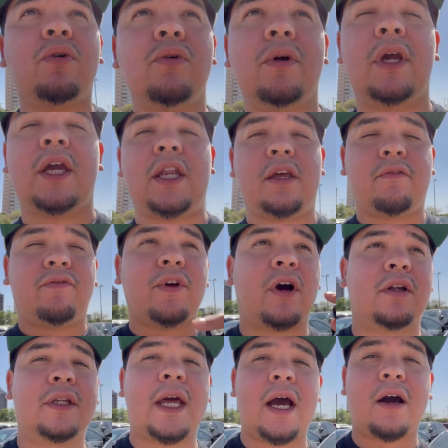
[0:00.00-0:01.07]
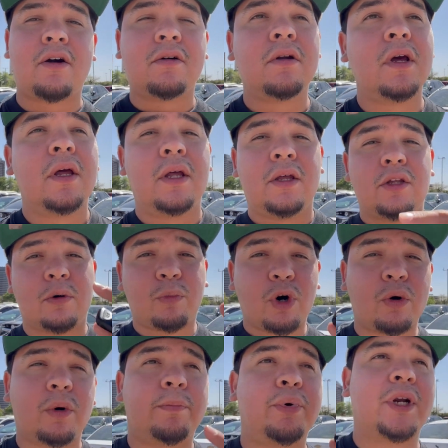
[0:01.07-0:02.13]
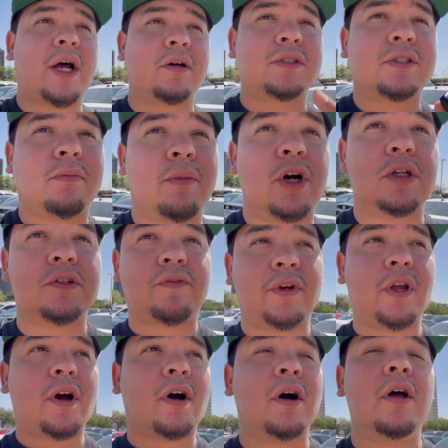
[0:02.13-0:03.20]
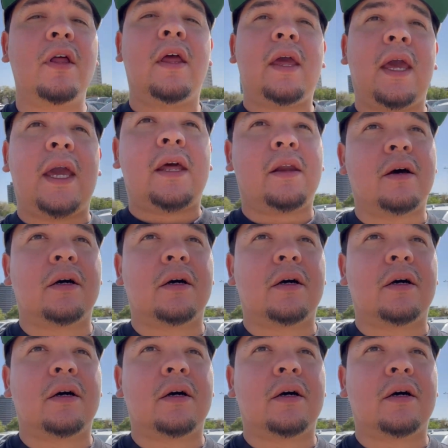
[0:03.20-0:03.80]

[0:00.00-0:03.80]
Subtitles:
And if y'all down, your boy will put out some merch for y'all. And